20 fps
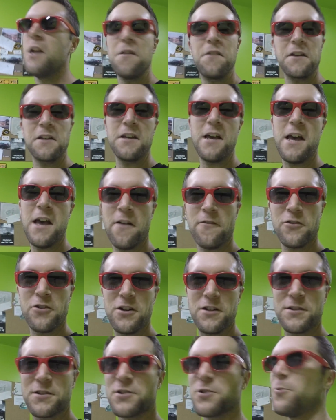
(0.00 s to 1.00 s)
nothing
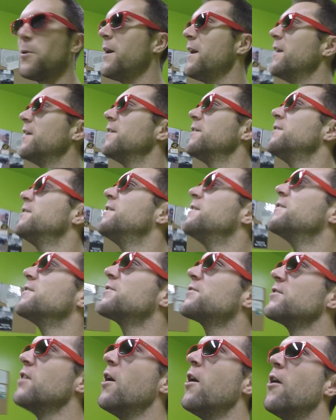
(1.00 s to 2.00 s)
ever is square,
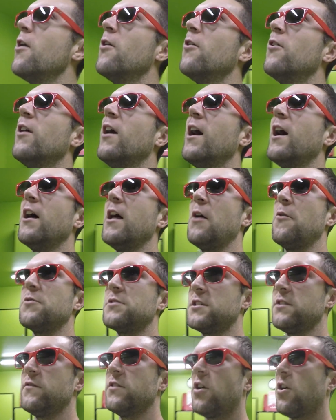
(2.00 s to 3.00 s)
so it
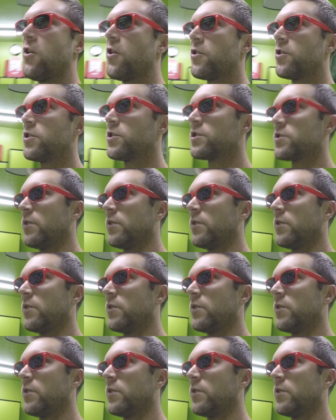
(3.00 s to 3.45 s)
was even harder.